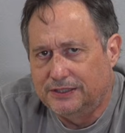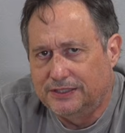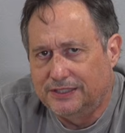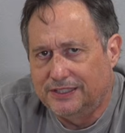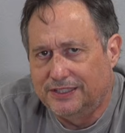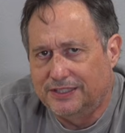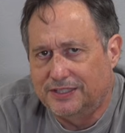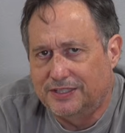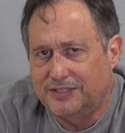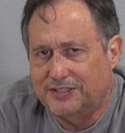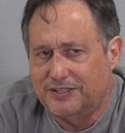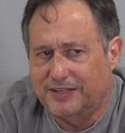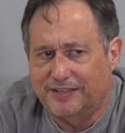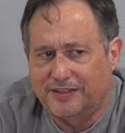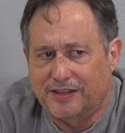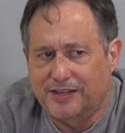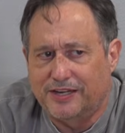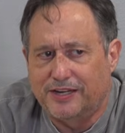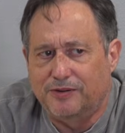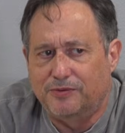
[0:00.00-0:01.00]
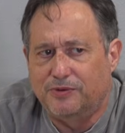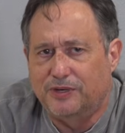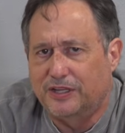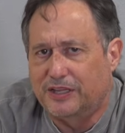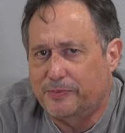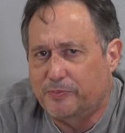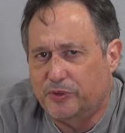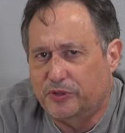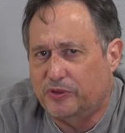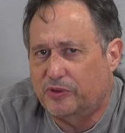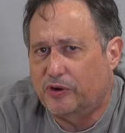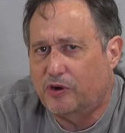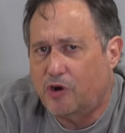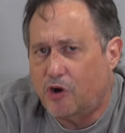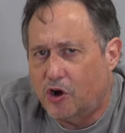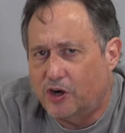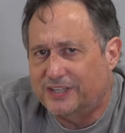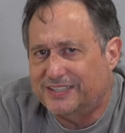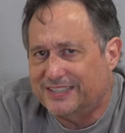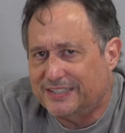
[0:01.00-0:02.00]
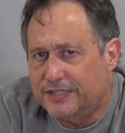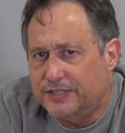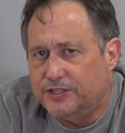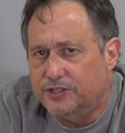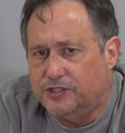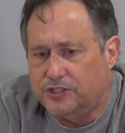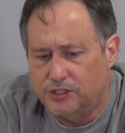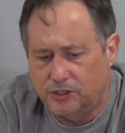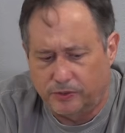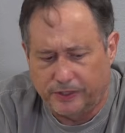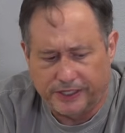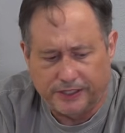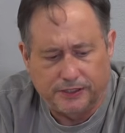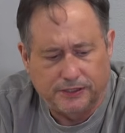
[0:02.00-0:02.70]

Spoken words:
It's like they didn't really put their heart into it.